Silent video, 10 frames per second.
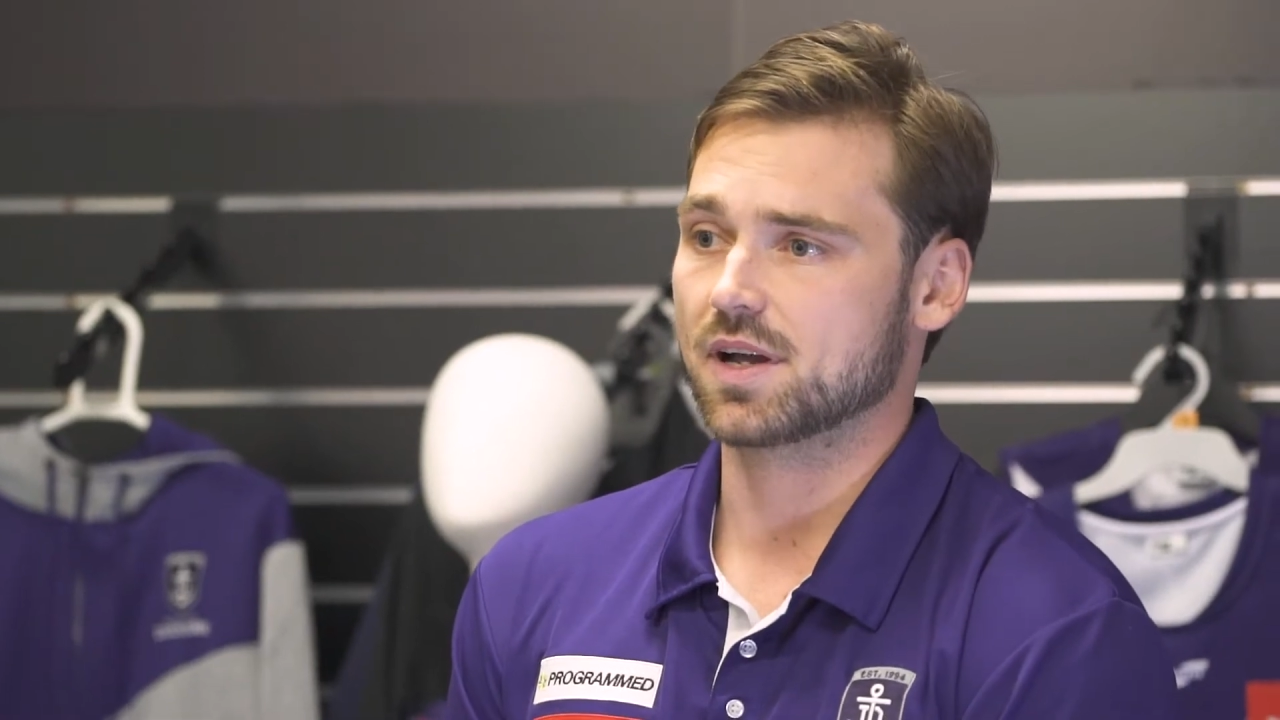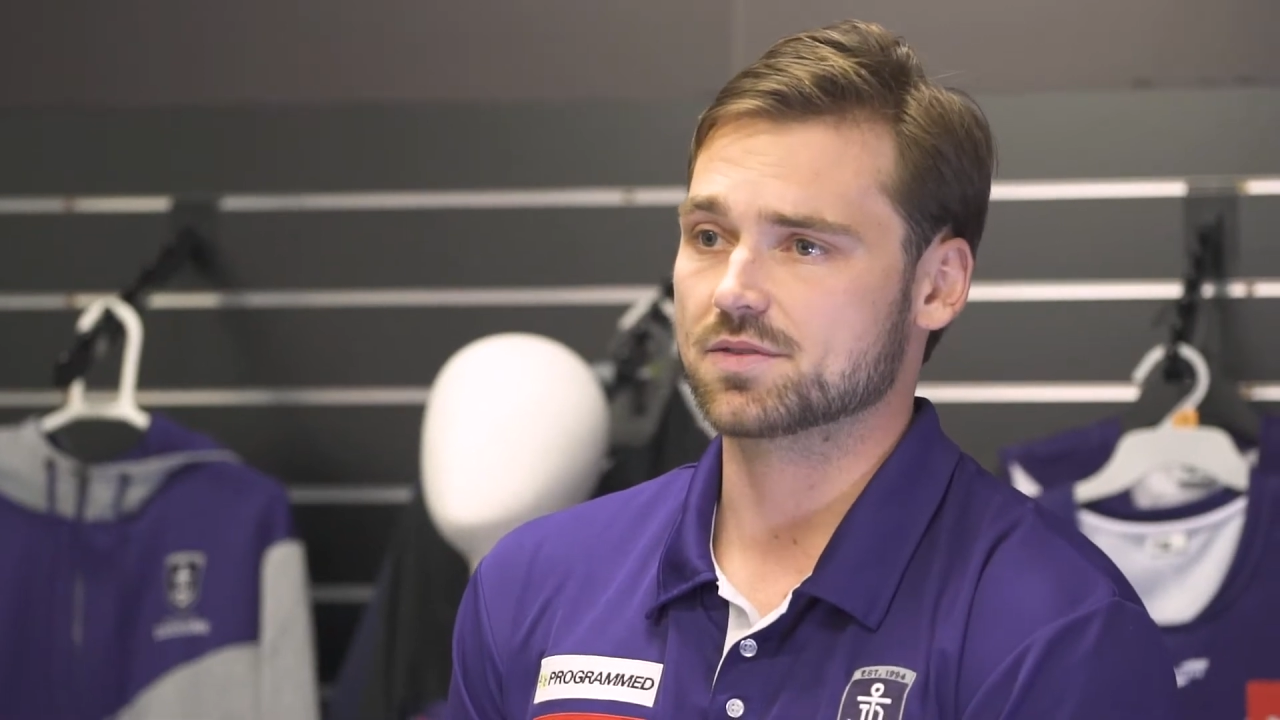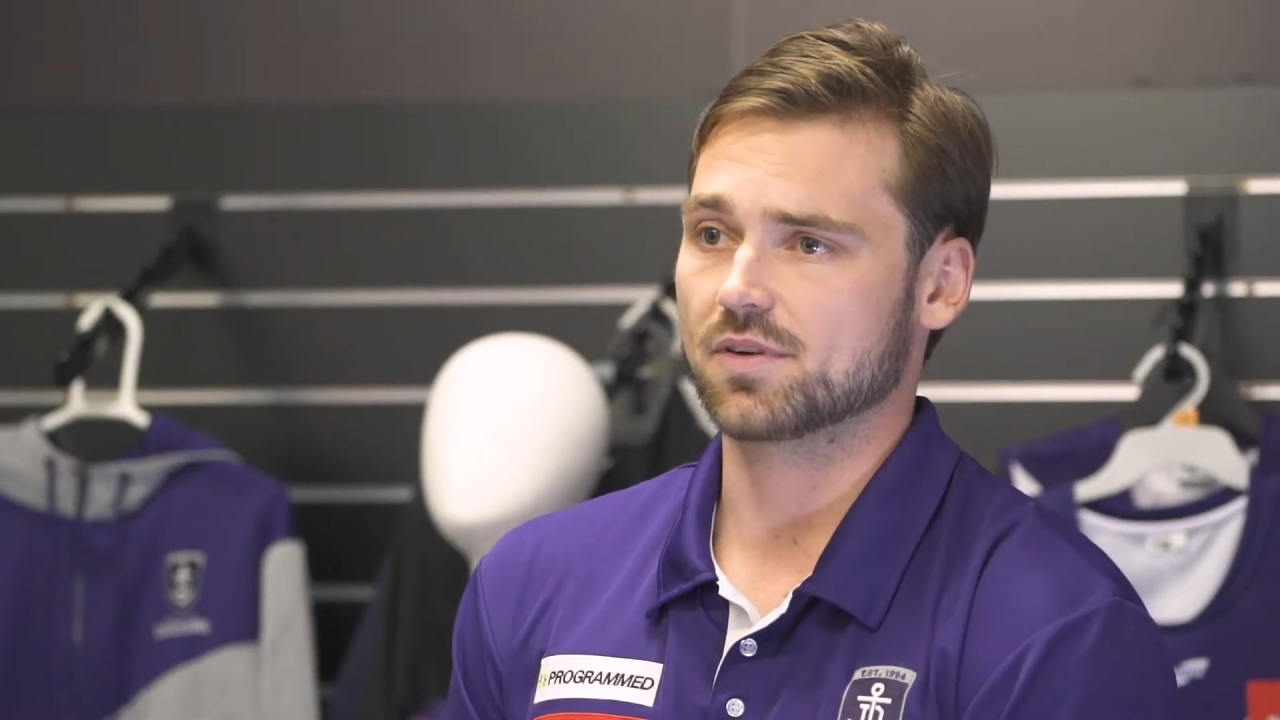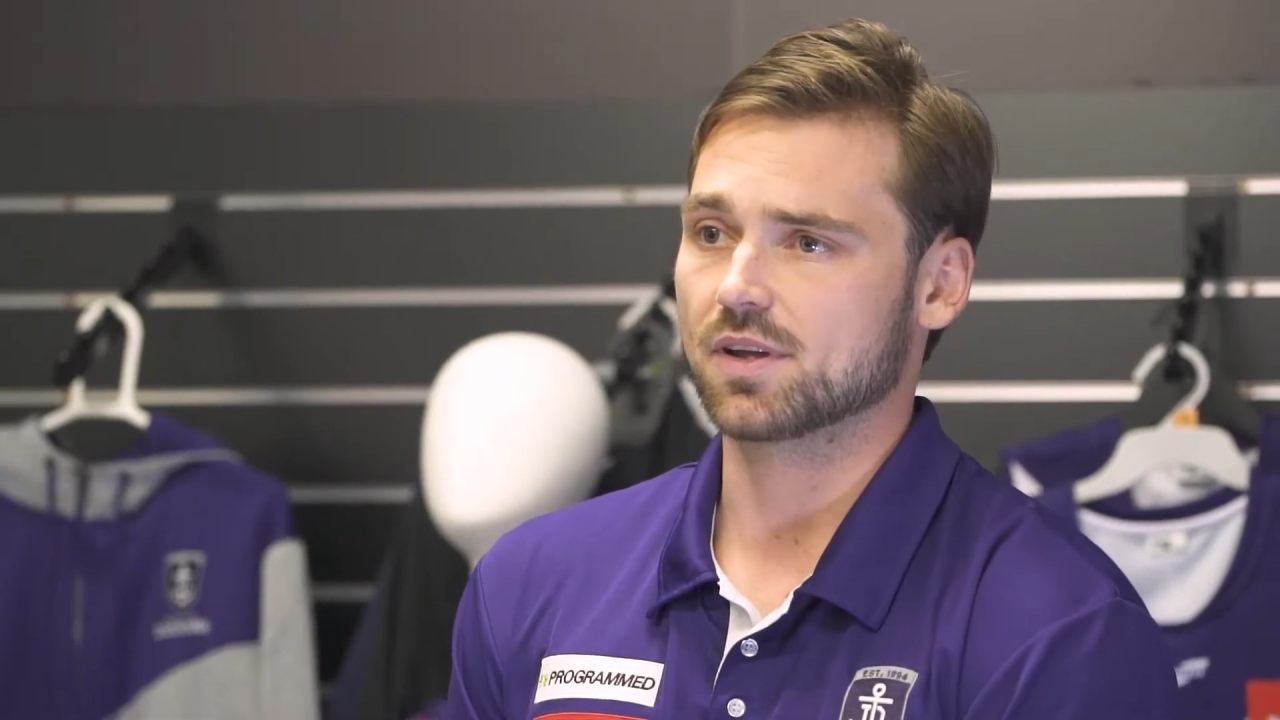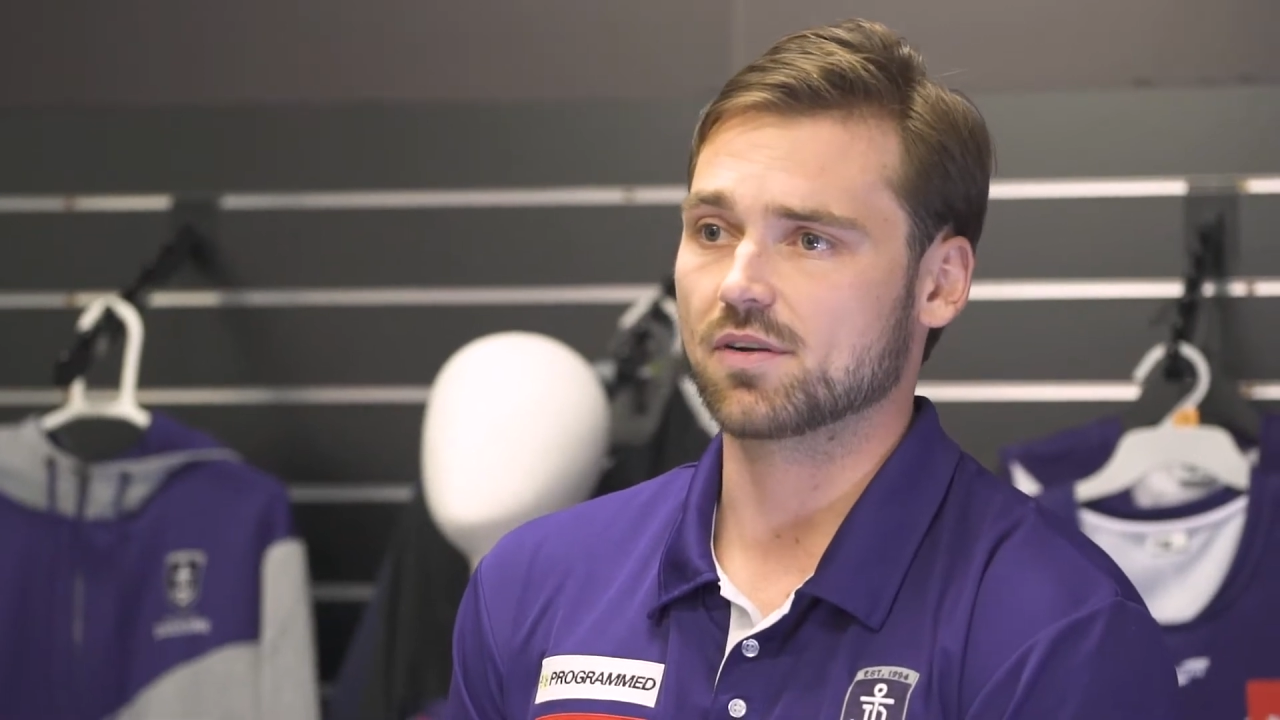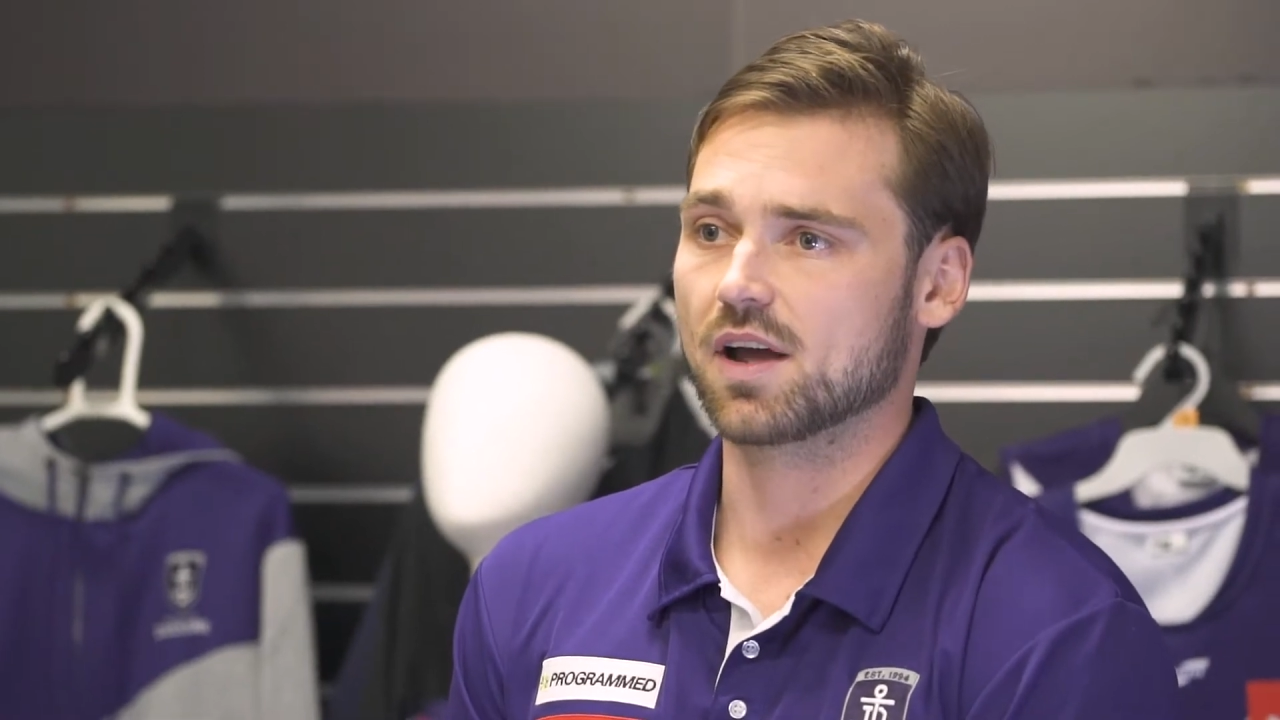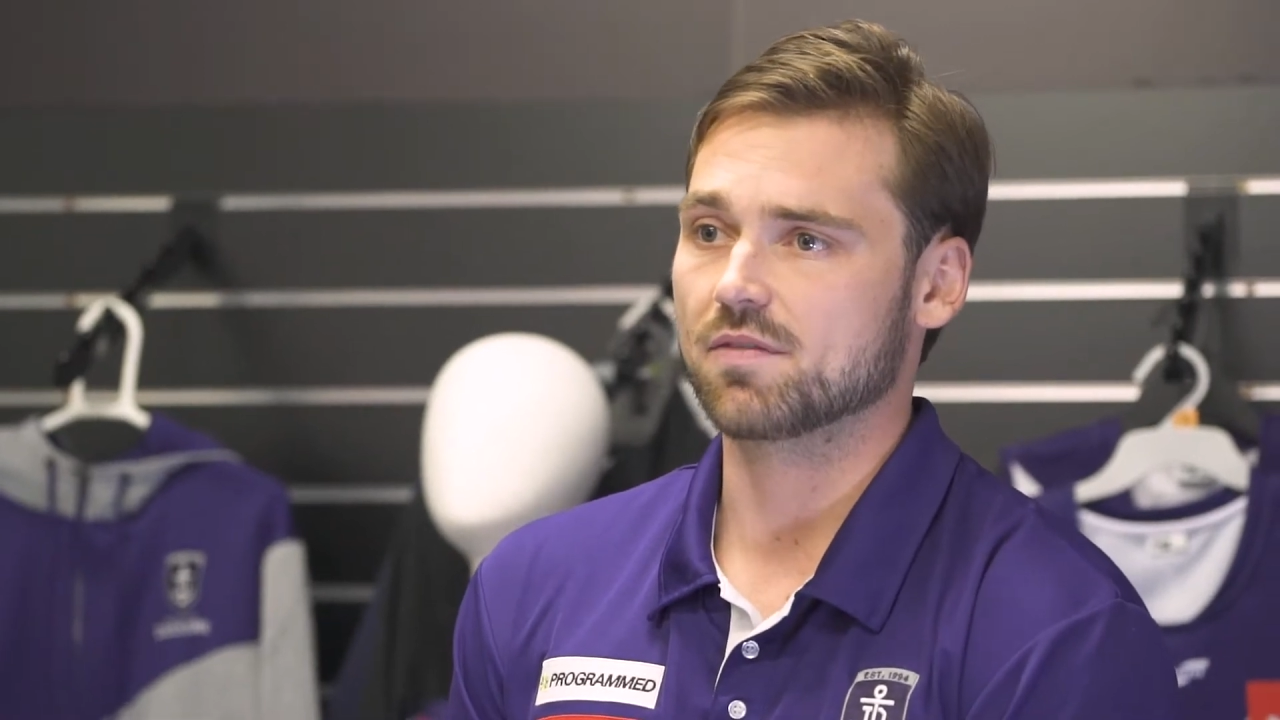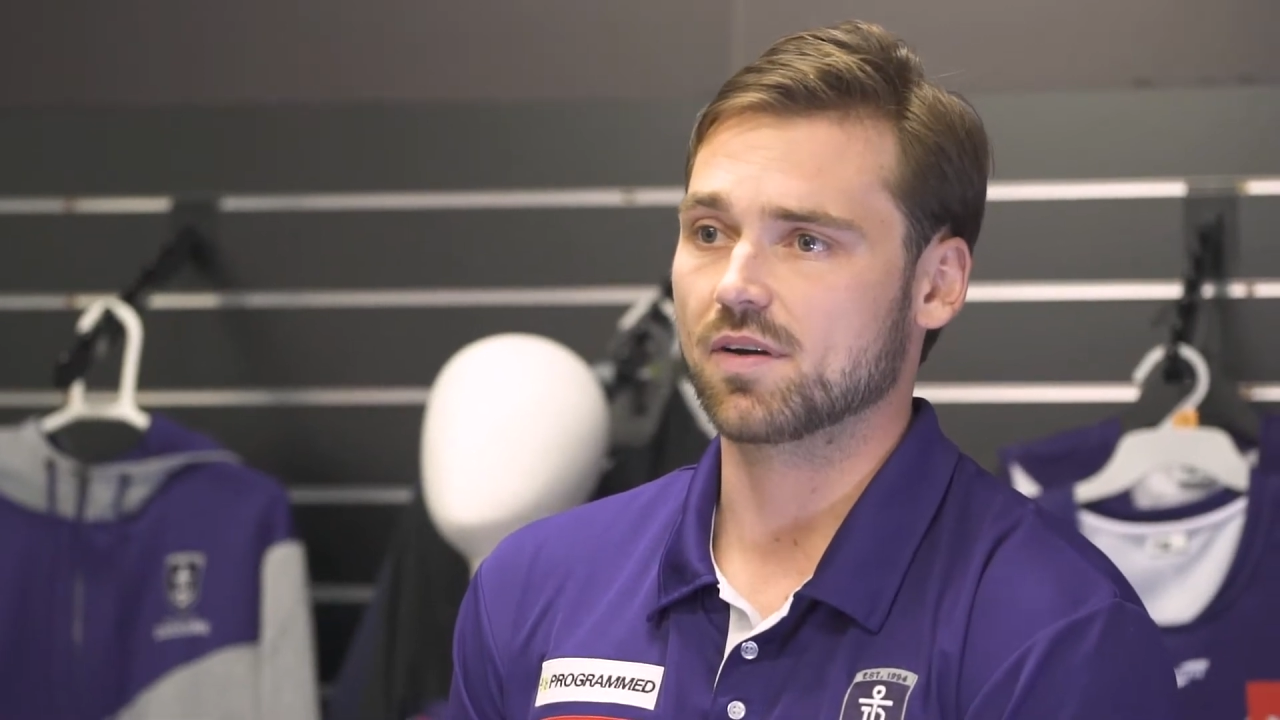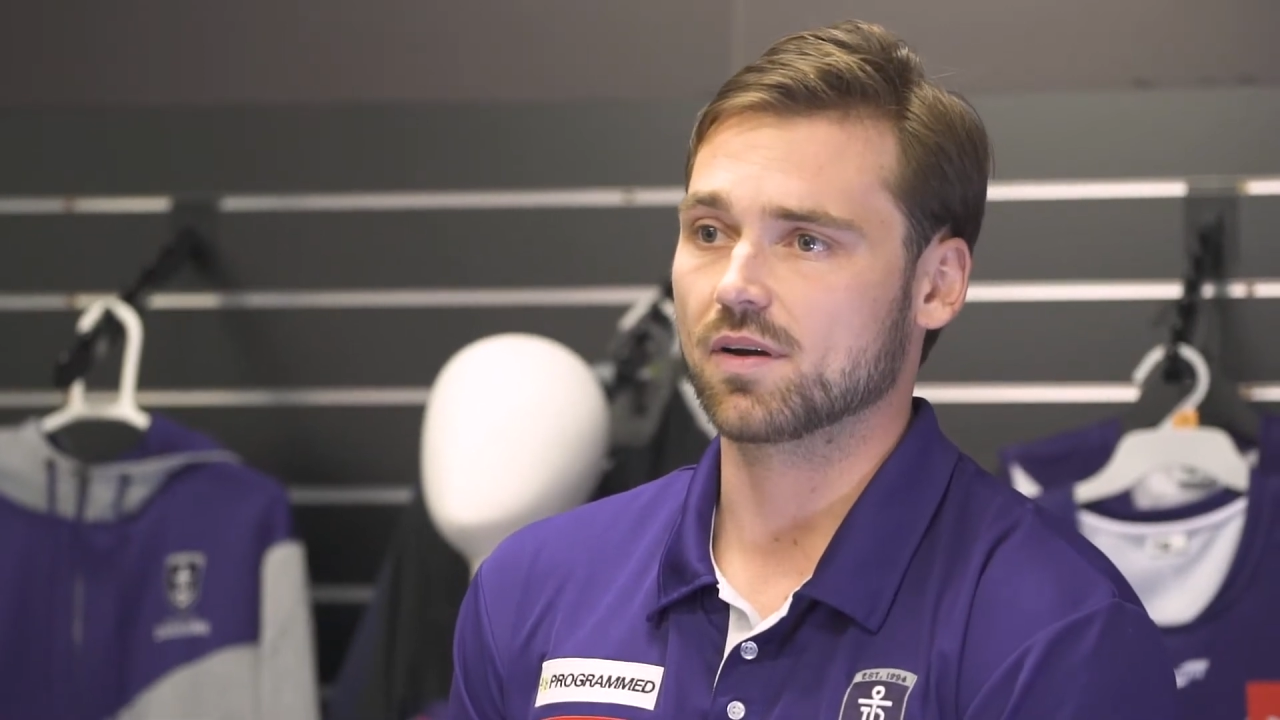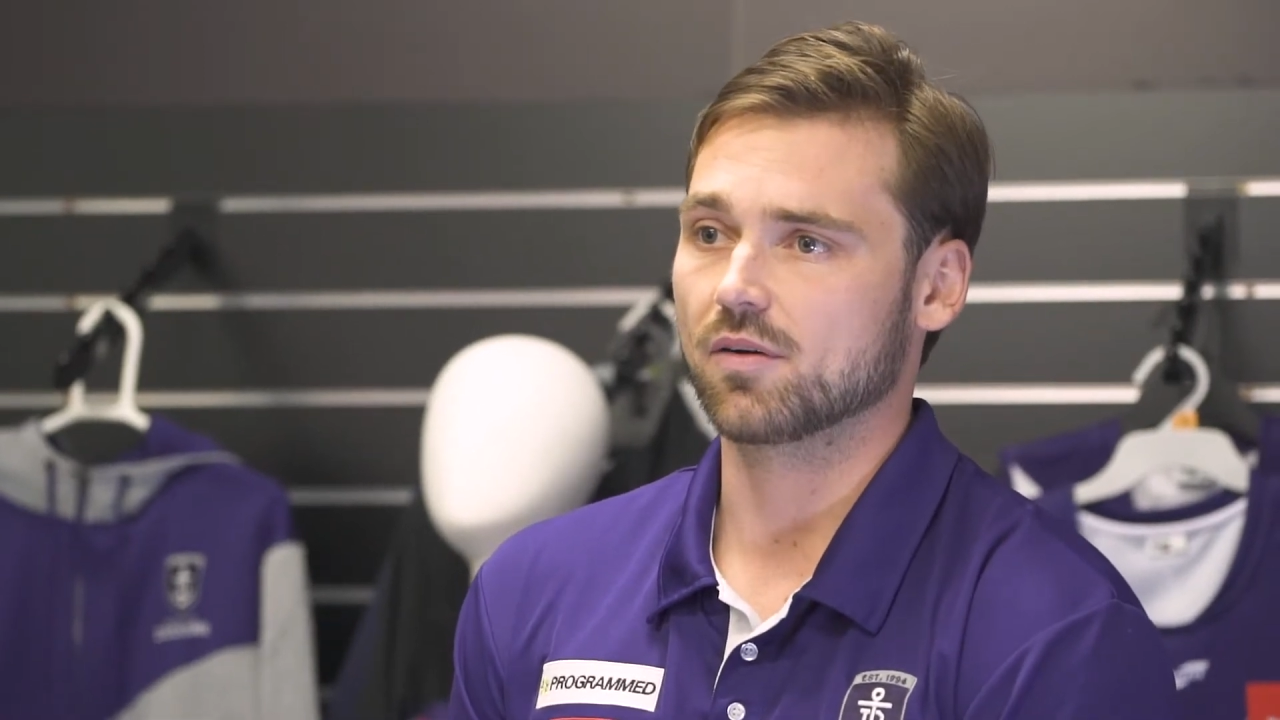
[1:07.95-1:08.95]
round is really
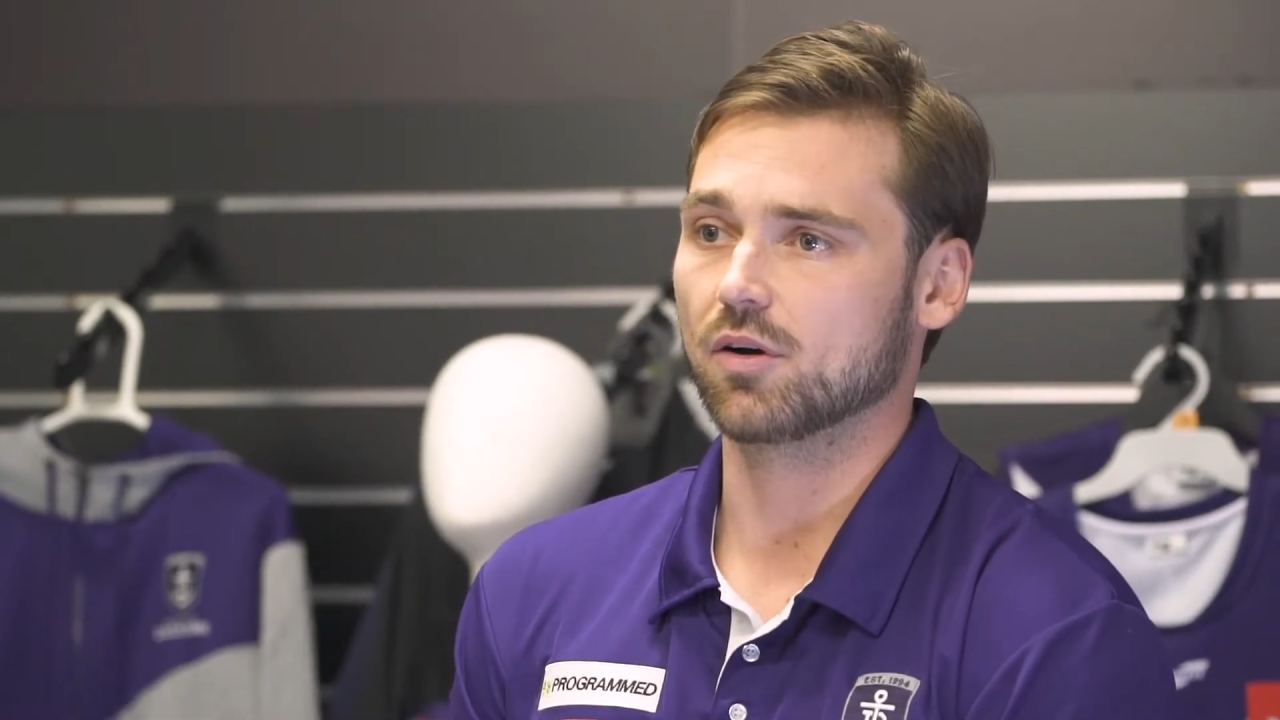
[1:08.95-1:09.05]
great for